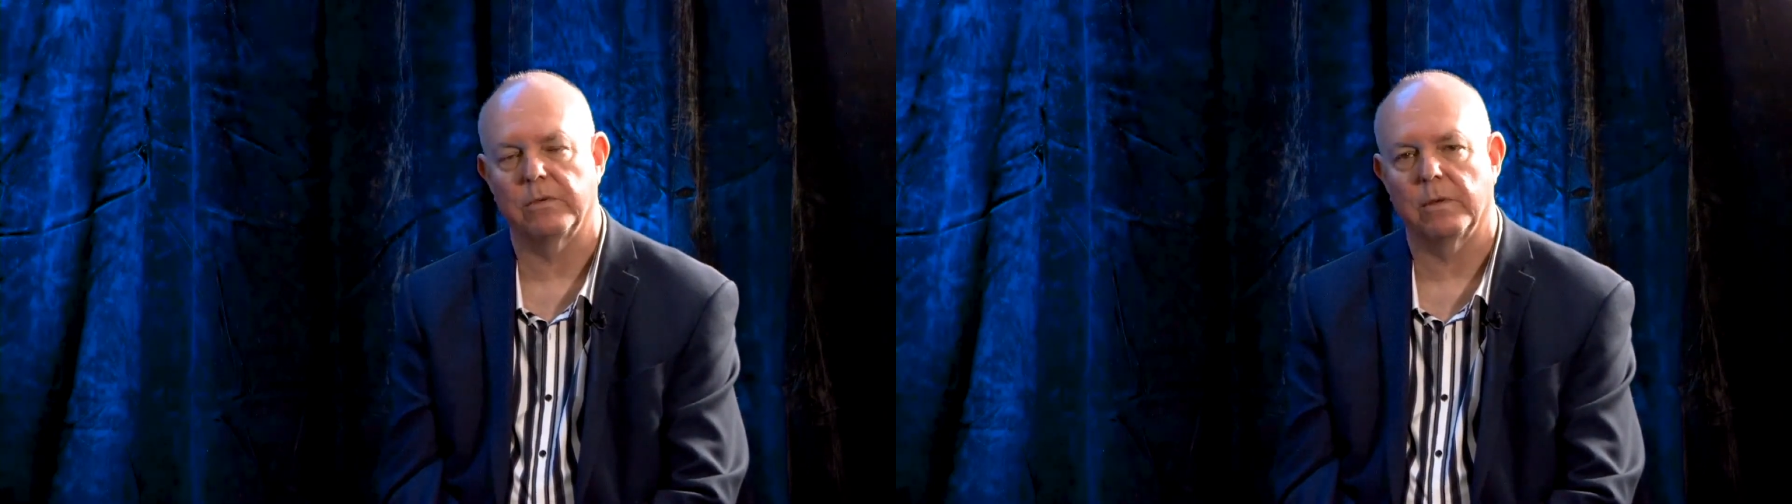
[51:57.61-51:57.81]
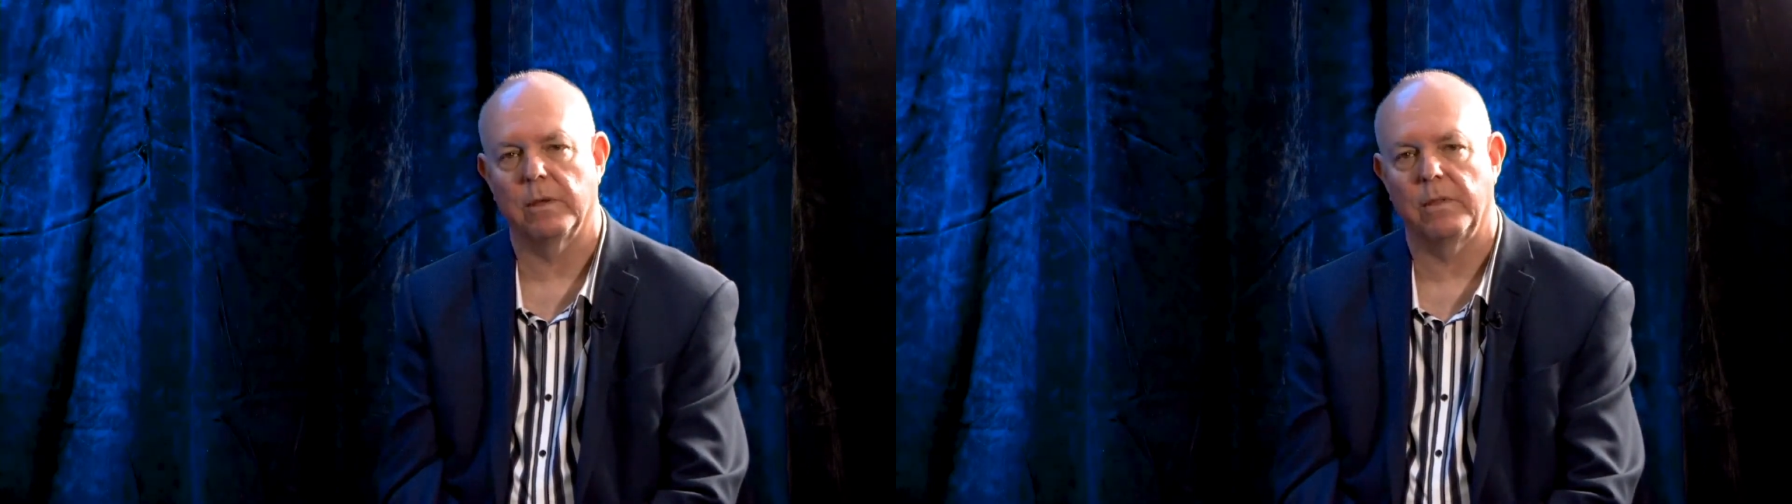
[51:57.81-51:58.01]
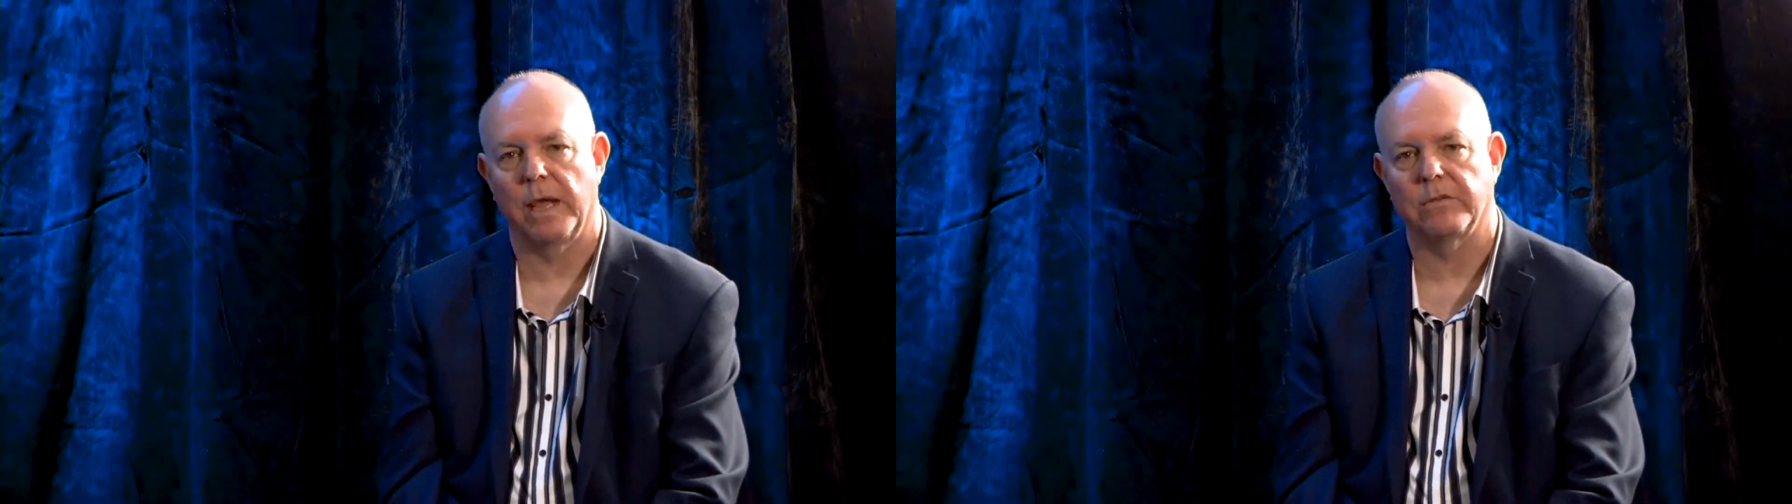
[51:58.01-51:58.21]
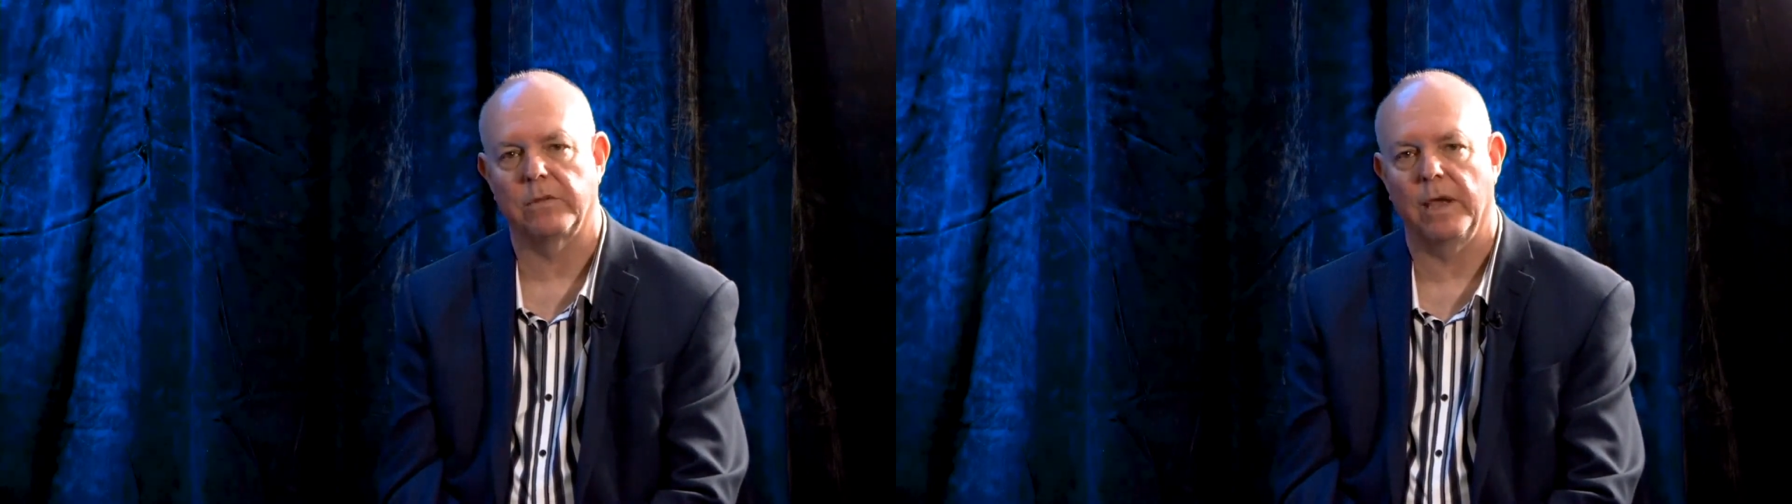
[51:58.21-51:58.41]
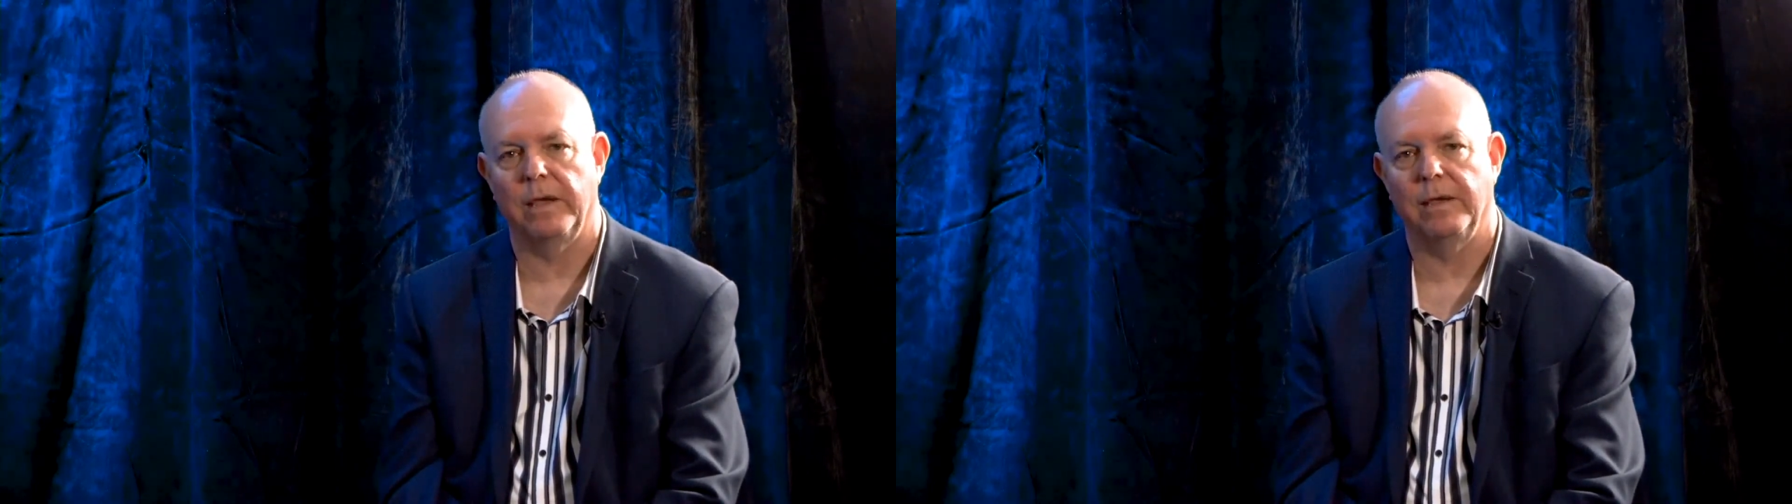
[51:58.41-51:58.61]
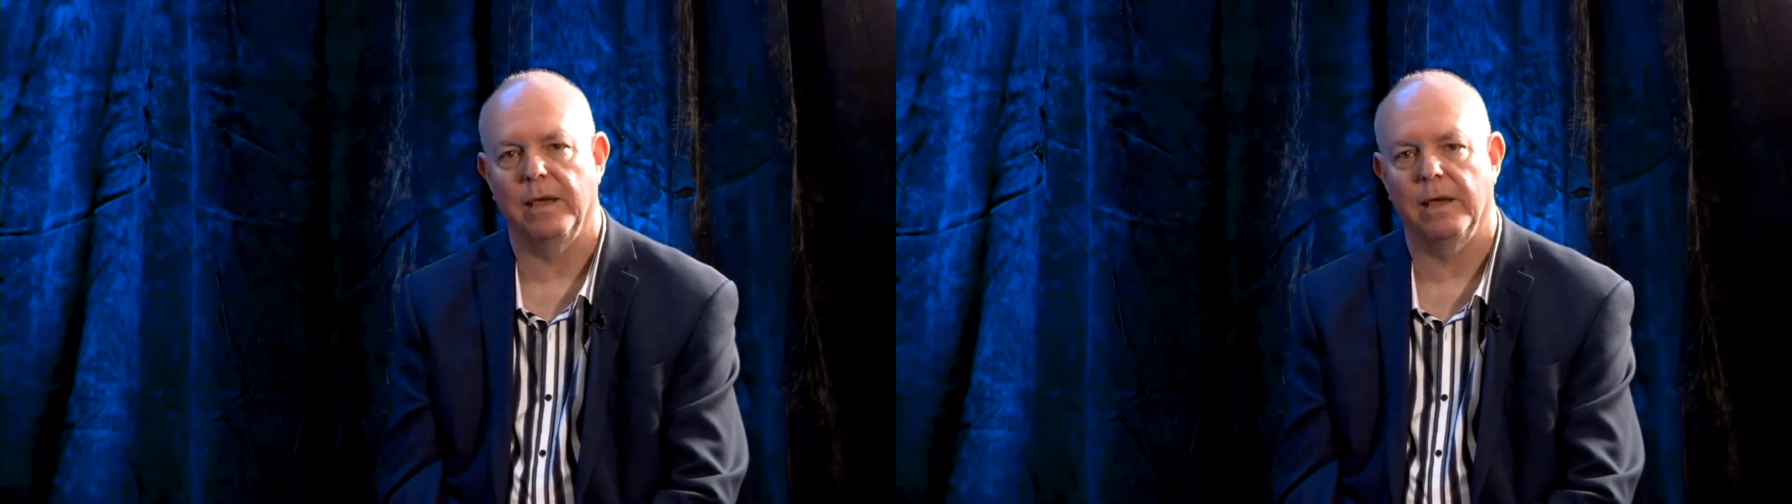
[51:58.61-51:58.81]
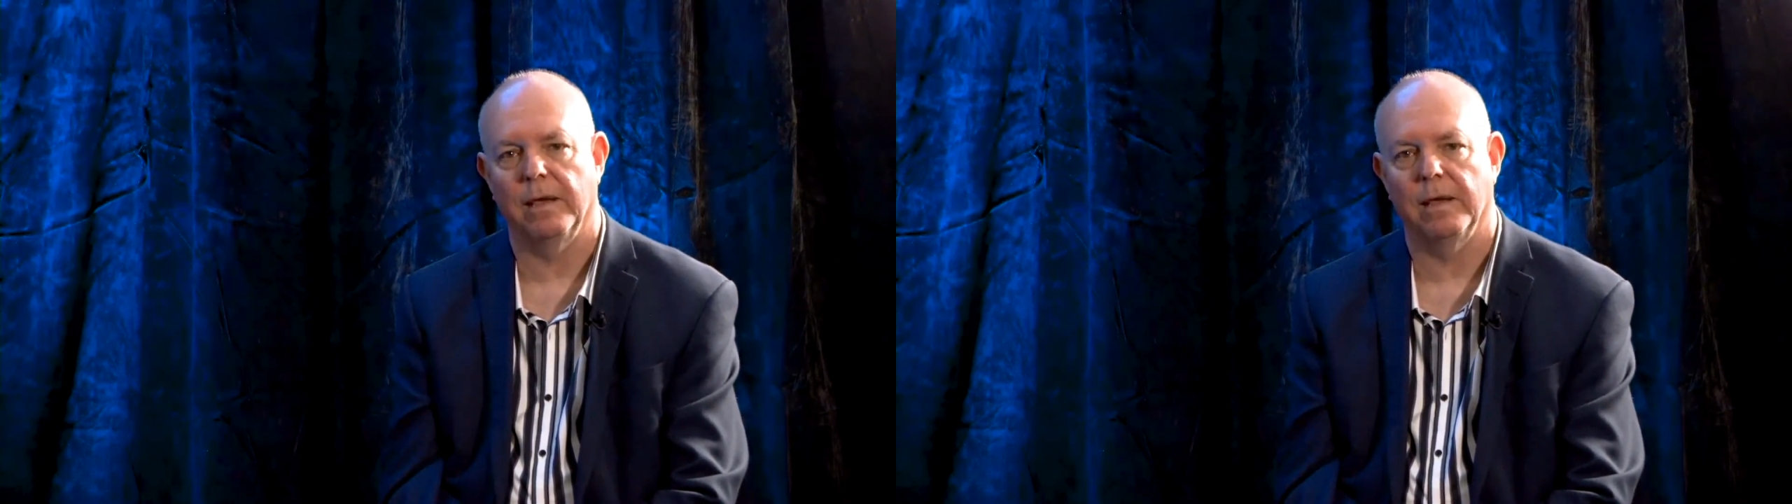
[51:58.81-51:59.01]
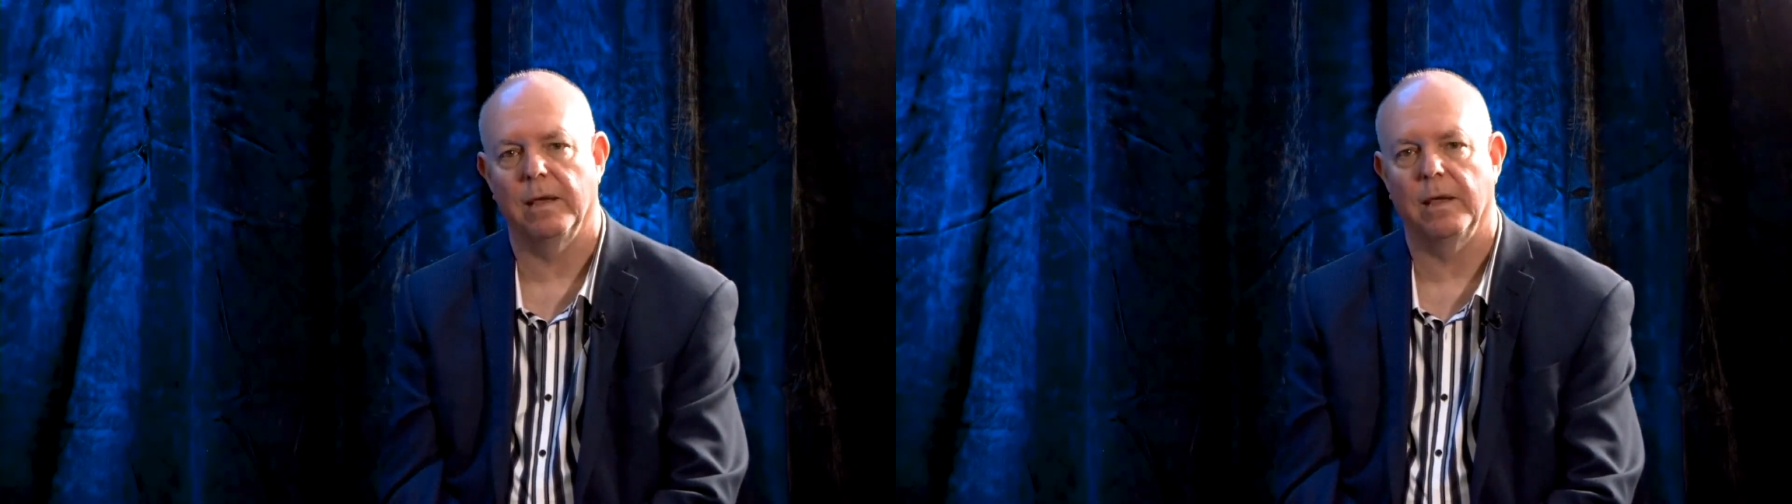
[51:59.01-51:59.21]
that's
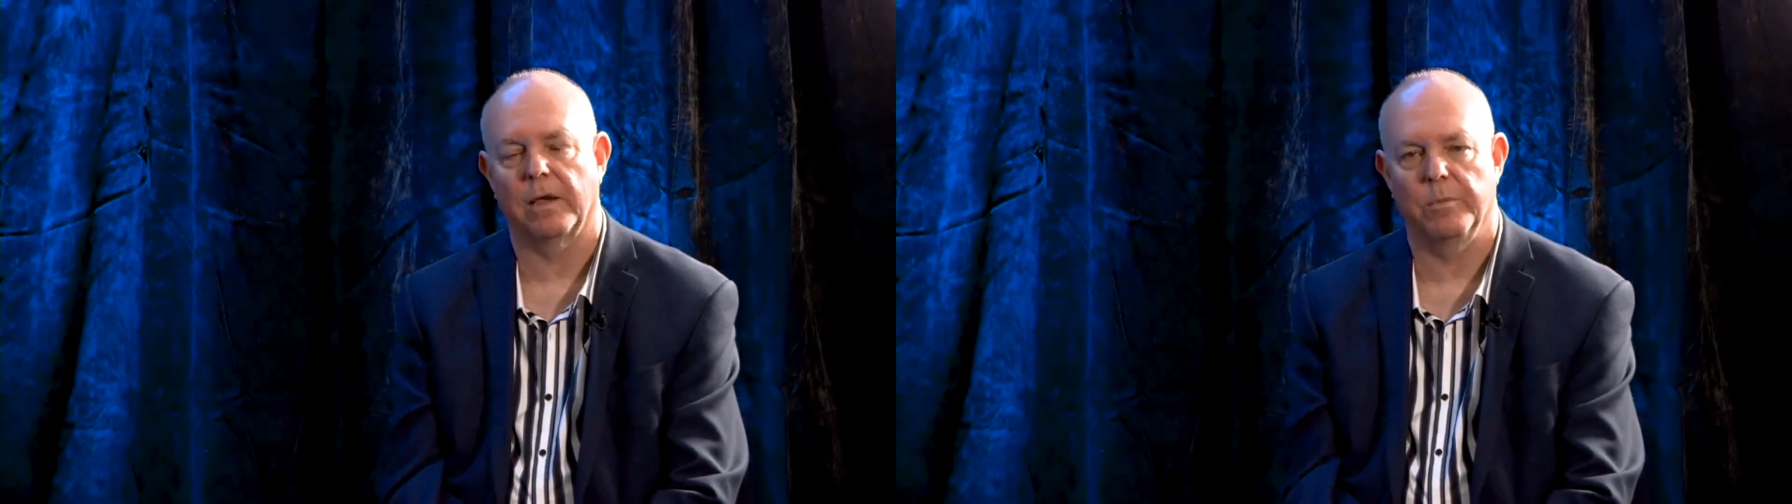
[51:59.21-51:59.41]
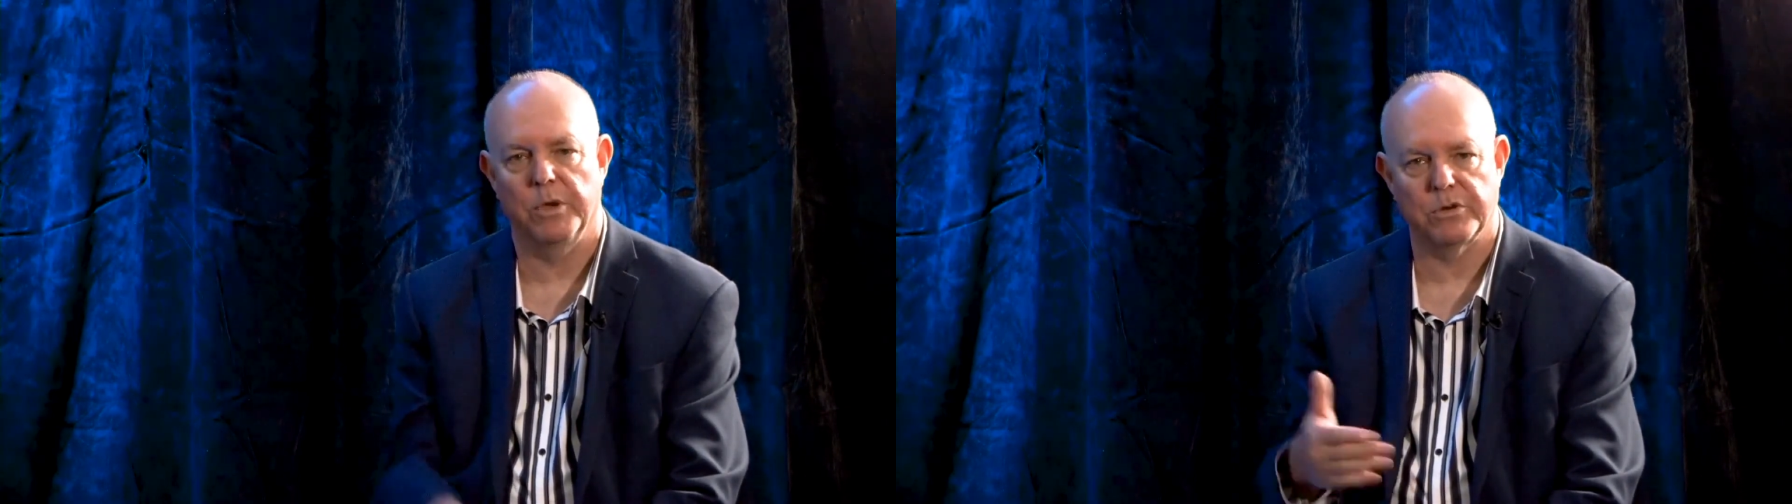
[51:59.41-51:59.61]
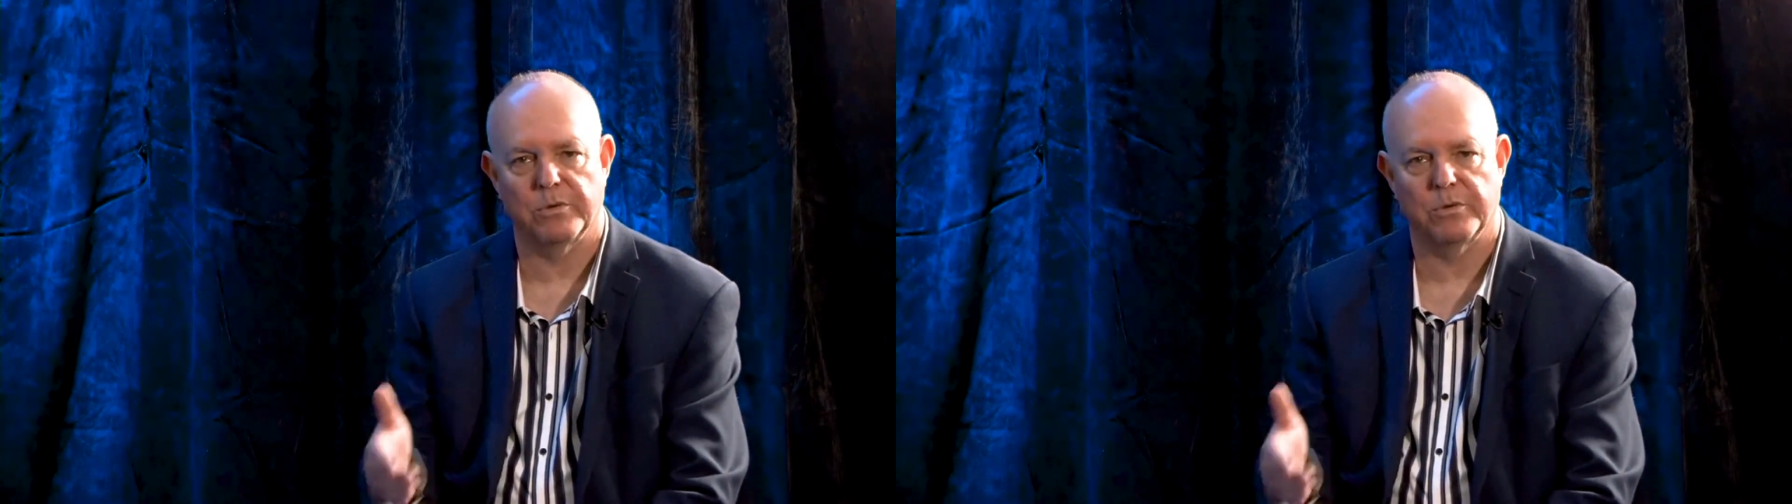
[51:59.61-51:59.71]
a commercial